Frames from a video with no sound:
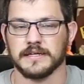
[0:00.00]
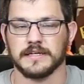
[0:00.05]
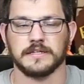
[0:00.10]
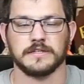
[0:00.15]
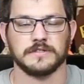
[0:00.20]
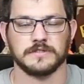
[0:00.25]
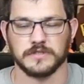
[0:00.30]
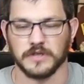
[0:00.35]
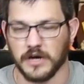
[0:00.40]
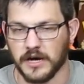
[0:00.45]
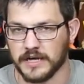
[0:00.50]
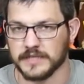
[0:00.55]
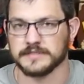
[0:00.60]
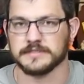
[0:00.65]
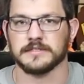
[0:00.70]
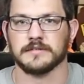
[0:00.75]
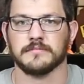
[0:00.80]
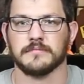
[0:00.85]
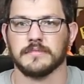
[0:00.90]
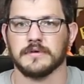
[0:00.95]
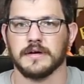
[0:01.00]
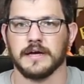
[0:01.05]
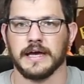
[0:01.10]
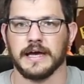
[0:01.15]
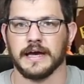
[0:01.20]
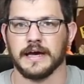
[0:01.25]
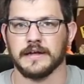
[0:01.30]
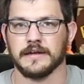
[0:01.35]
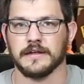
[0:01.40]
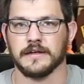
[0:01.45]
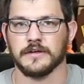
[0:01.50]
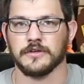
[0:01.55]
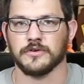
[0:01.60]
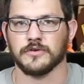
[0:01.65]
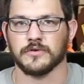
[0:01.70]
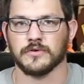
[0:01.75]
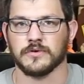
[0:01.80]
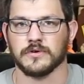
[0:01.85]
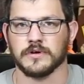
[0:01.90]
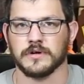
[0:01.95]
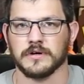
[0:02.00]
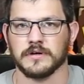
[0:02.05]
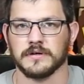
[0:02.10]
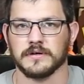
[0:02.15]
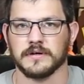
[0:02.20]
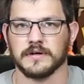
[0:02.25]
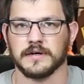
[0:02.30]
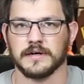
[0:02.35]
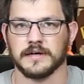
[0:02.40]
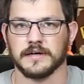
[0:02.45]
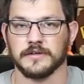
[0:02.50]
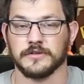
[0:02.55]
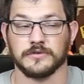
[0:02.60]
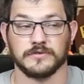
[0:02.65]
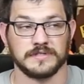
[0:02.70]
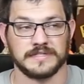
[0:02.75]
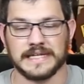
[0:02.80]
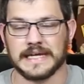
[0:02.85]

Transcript: It is awesome, and your